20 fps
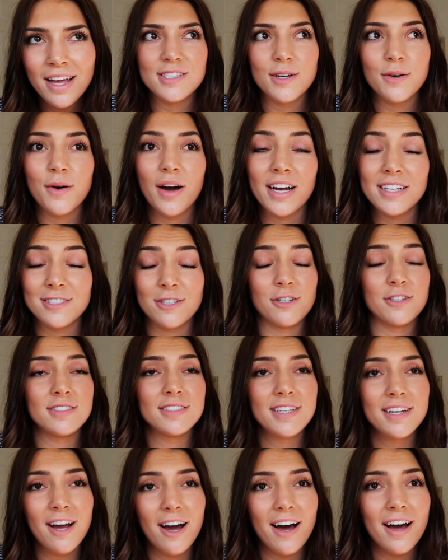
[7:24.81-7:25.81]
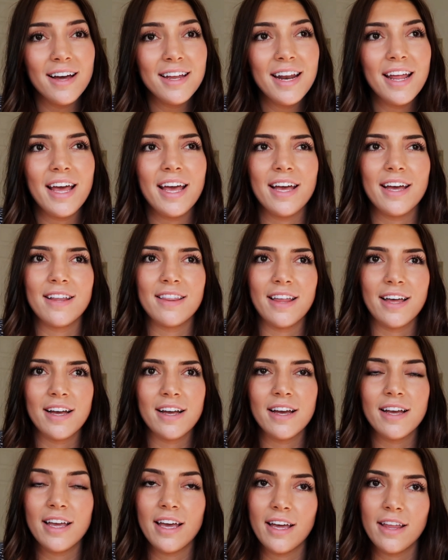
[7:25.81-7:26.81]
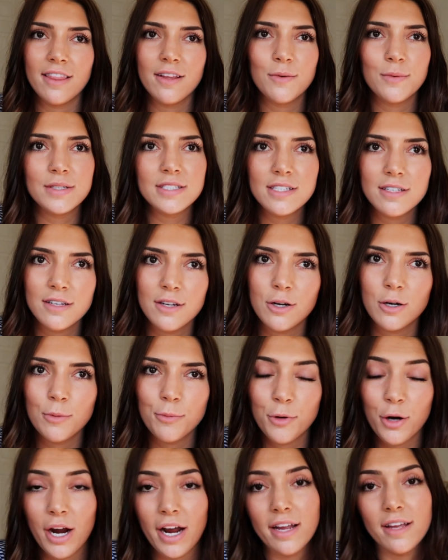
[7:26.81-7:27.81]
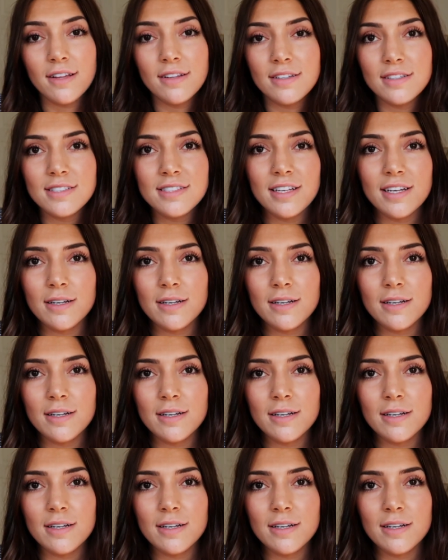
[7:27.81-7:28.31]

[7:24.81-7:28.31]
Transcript: So I turned to God, and like again, there wasn't no miraculous